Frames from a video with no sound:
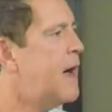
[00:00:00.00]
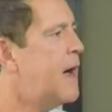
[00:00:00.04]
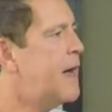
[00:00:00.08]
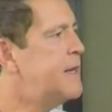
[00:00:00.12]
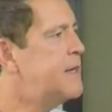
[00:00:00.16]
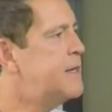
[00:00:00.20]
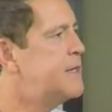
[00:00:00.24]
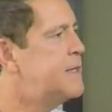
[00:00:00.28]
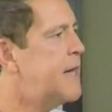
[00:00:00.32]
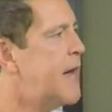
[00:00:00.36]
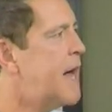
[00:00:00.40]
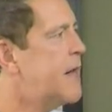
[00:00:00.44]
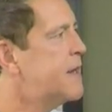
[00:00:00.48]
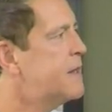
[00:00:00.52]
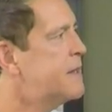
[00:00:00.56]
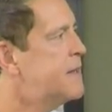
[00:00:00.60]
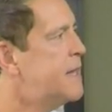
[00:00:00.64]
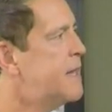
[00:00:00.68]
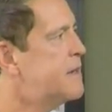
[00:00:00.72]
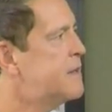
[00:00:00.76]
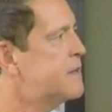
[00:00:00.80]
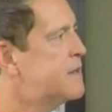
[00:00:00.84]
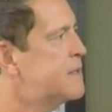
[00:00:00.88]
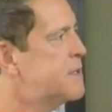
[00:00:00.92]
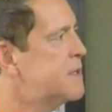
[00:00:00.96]
I doubted
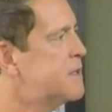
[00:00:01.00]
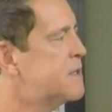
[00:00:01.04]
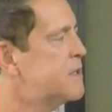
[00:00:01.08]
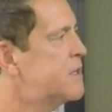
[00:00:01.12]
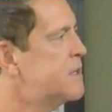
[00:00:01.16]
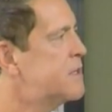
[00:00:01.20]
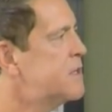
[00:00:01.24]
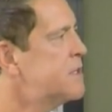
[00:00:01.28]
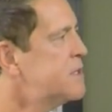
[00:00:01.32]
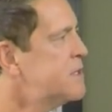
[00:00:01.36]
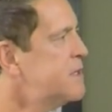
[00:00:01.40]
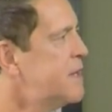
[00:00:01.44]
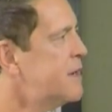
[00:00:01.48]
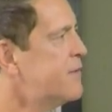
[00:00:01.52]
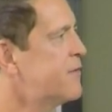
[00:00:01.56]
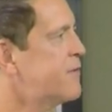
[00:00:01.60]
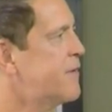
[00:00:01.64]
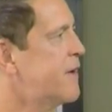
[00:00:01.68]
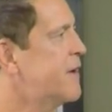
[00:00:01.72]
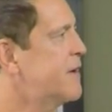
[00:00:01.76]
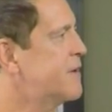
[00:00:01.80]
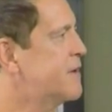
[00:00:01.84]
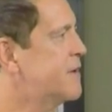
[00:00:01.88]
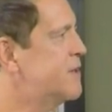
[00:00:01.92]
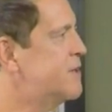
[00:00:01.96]
that decision. It's just not
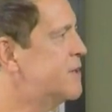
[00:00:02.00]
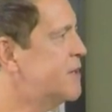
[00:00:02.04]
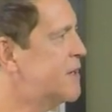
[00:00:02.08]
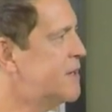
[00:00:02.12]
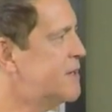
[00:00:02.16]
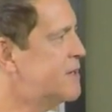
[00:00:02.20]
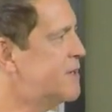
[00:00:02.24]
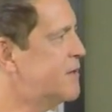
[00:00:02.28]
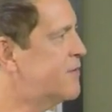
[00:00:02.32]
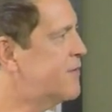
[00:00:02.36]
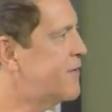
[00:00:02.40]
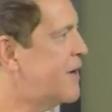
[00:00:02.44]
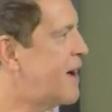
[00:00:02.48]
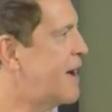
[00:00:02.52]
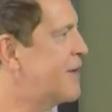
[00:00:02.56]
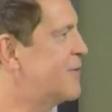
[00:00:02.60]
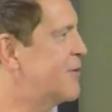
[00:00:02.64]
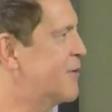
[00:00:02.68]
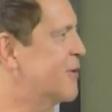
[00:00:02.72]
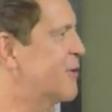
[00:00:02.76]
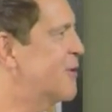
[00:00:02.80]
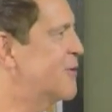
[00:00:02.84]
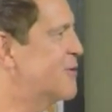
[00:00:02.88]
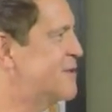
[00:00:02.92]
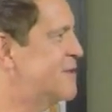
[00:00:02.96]
fair to judge a
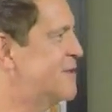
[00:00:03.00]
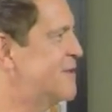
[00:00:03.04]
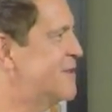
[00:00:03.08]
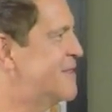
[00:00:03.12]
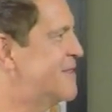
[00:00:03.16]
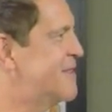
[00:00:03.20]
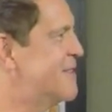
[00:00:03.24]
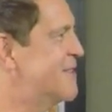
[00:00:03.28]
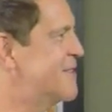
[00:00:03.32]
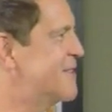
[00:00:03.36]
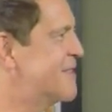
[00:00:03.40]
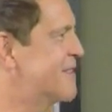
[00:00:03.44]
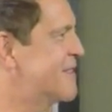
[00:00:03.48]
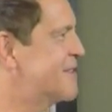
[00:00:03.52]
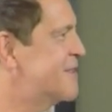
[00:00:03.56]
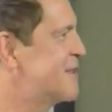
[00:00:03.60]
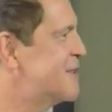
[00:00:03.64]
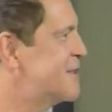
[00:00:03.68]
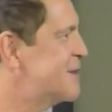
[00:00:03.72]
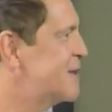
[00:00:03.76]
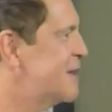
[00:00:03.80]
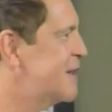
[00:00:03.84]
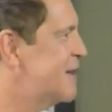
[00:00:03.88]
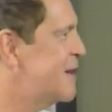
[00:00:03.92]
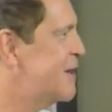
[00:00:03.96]
five-year-old's decision because
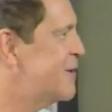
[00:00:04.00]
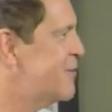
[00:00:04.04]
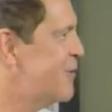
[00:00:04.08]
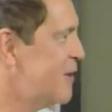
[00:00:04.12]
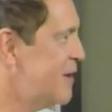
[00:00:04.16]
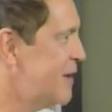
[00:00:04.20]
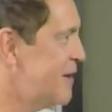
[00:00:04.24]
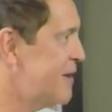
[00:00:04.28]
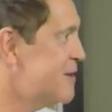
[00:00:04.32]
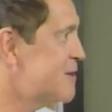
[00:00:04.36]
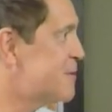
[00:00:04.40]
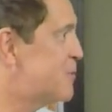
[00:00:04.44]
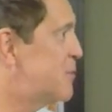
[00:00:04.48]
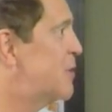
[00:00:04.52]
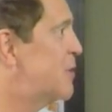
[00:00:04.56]
it's it really is a